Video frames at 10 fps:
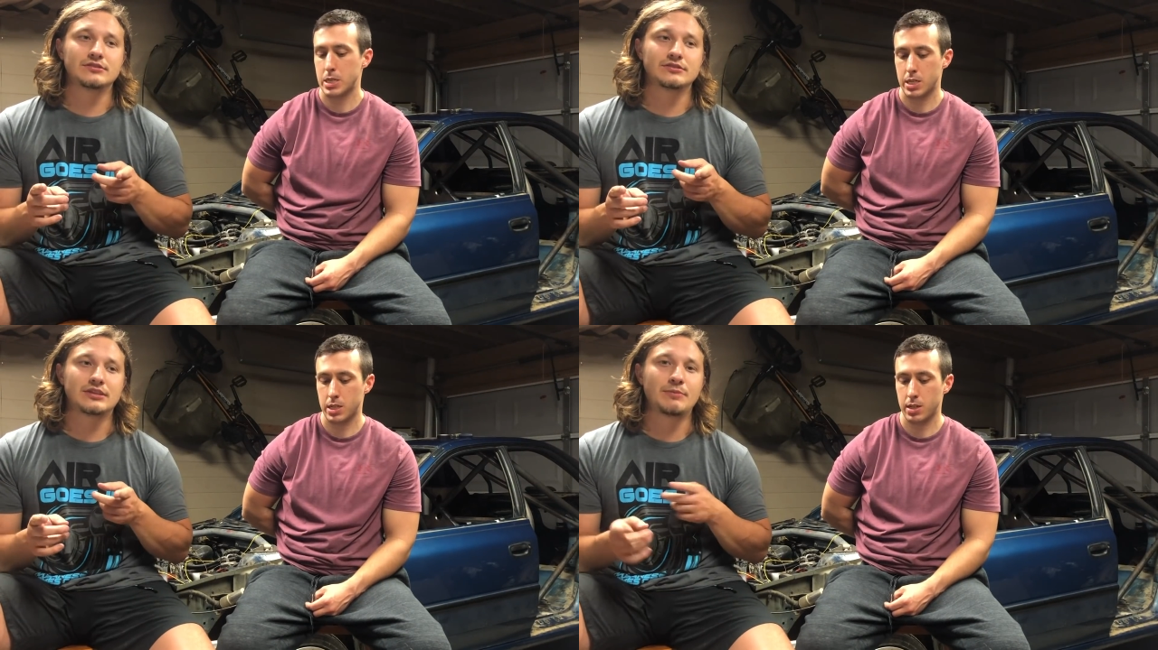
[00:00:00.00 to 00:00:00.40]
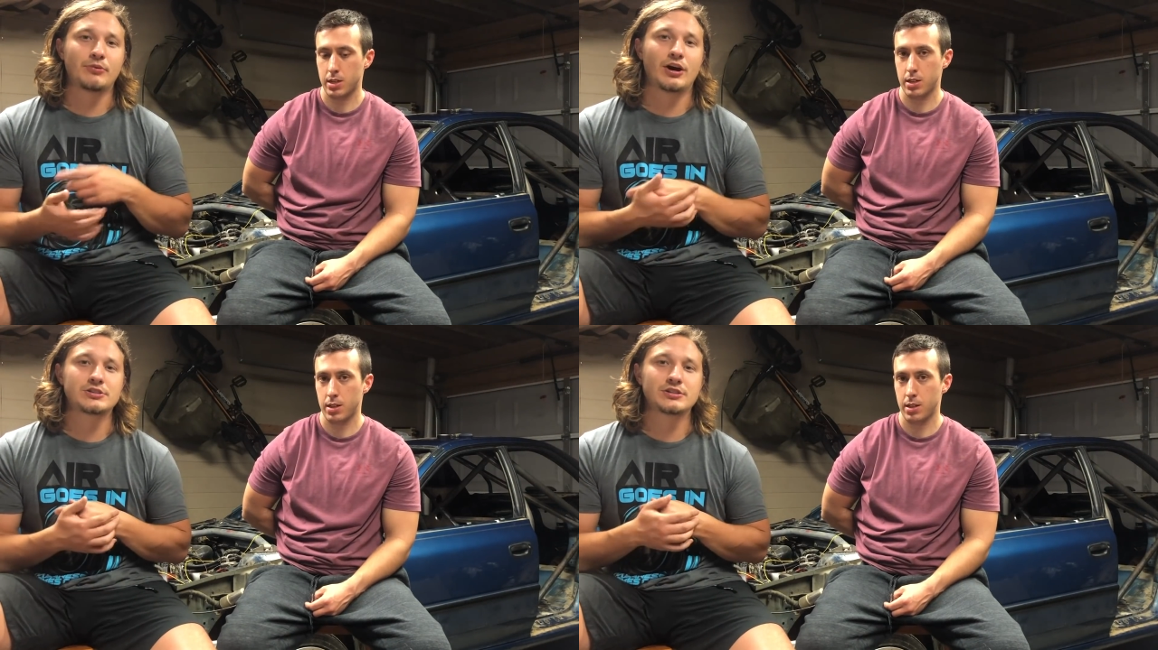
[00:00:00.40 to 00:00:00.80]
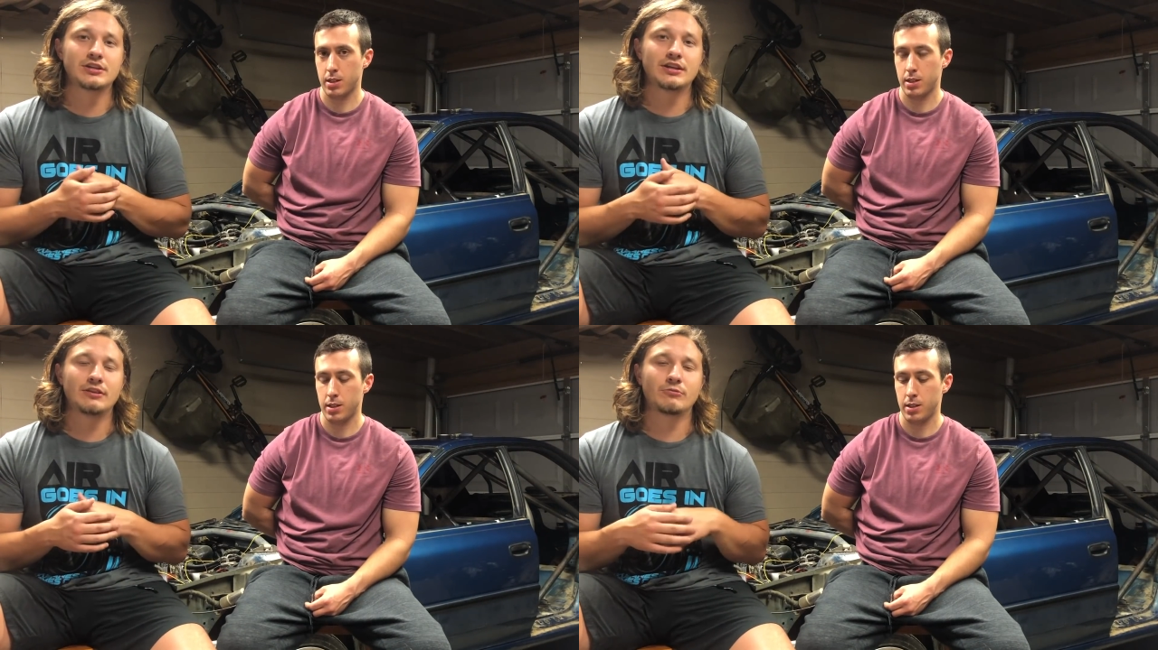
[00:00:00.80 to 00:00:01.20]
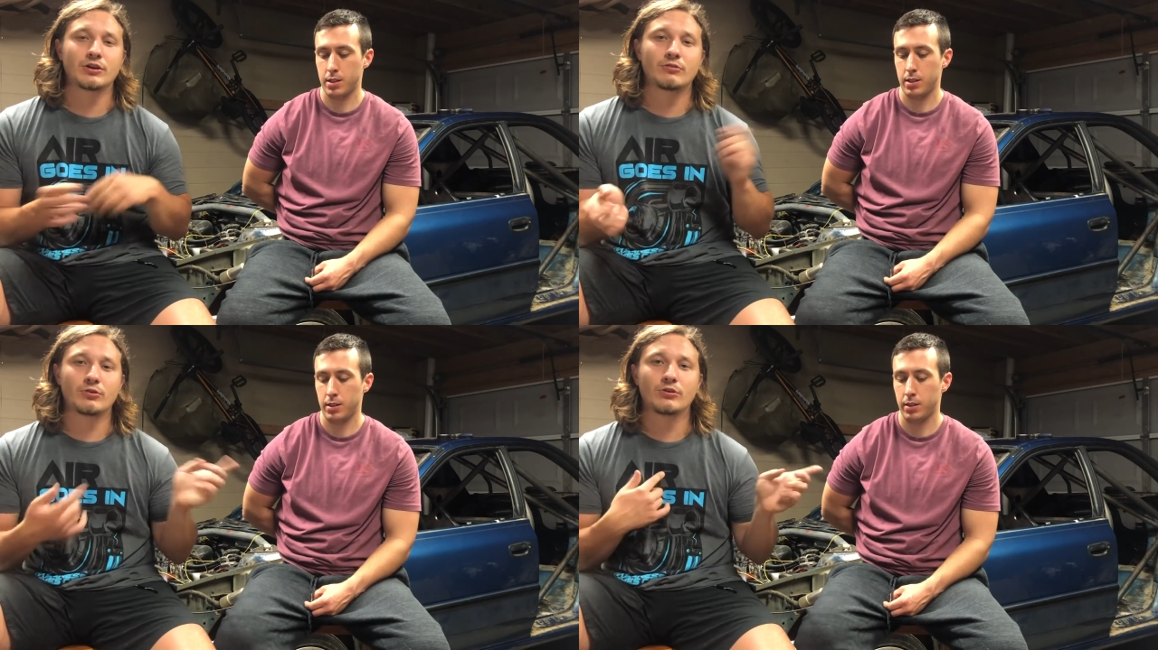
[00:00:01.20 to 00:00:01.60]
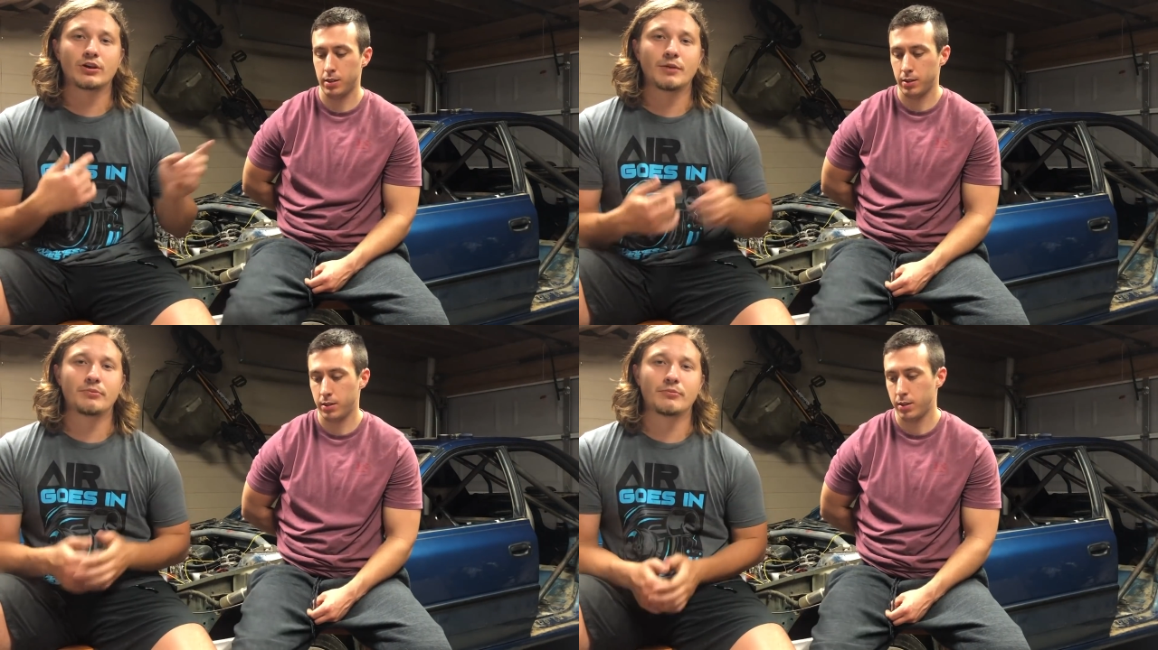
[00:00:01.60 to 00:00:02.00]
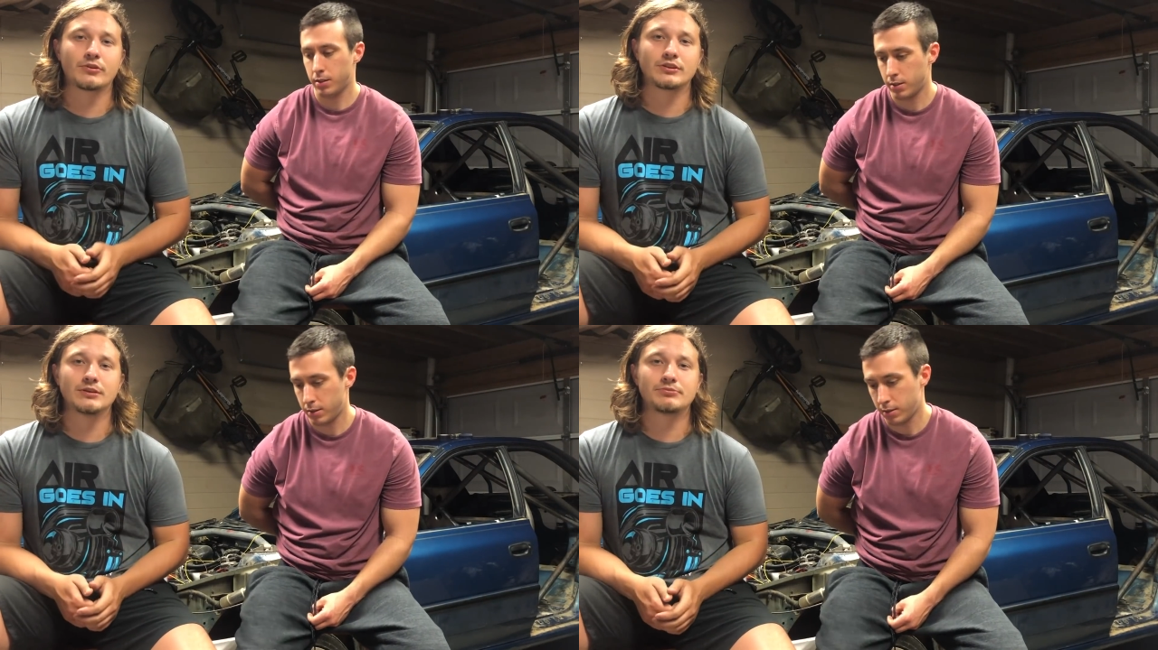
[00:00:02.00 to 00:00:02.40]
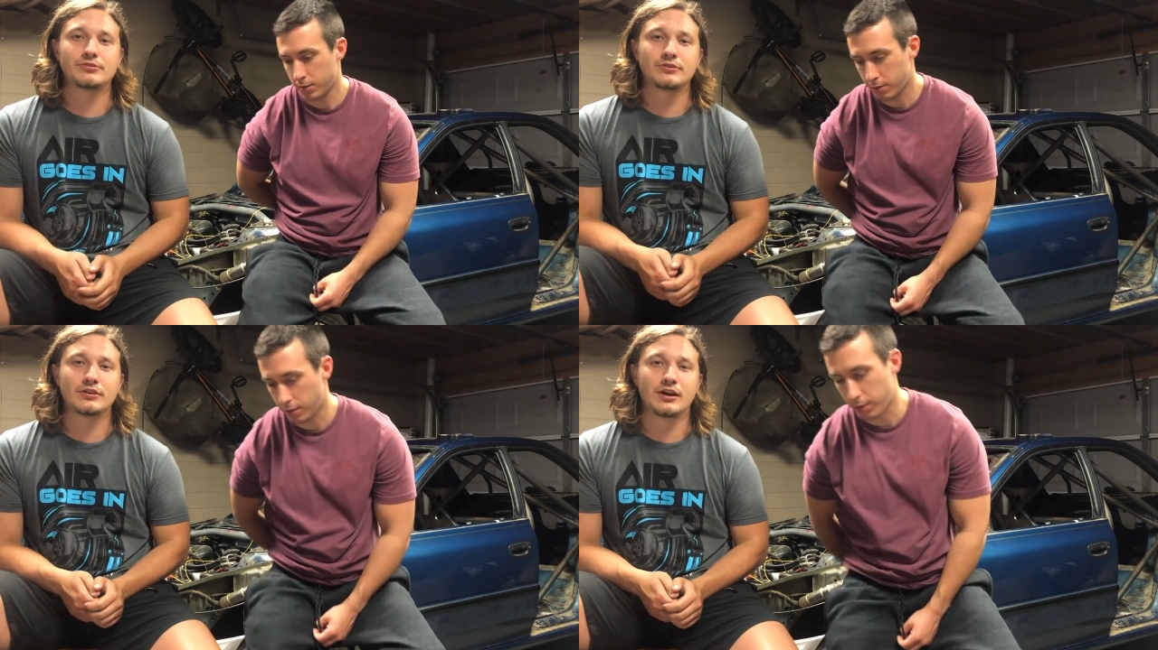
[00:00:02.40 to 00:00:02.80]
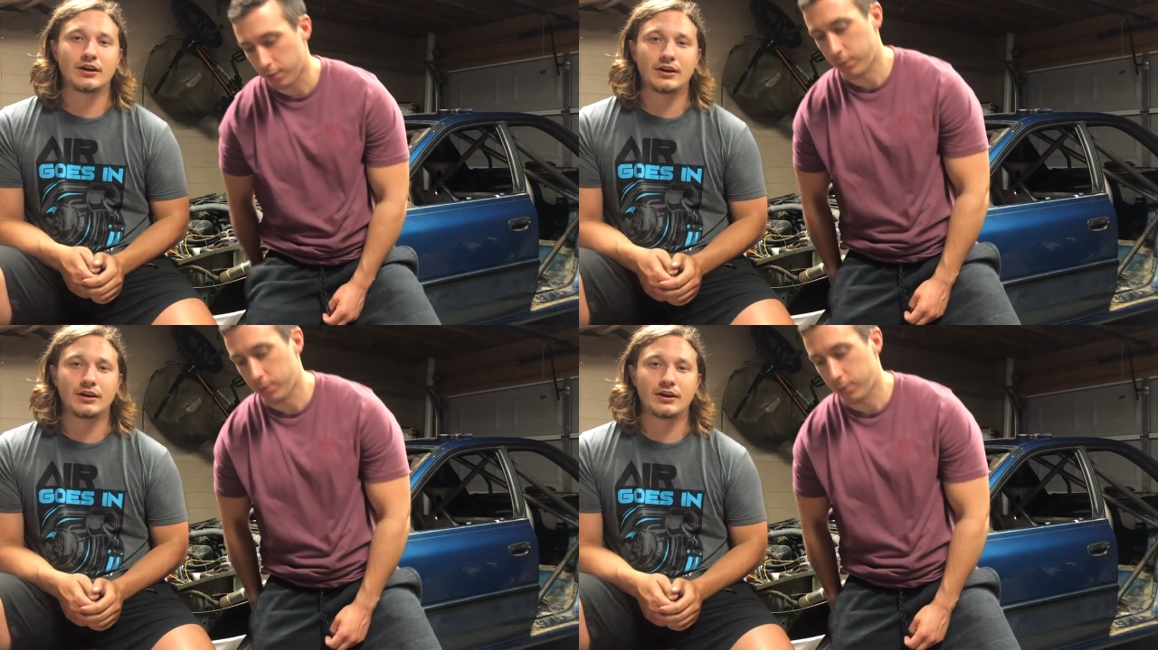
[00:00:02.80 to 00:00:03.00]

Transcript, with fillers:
Speaker 1: just keep watching, and we're gonna roll a couple more clips out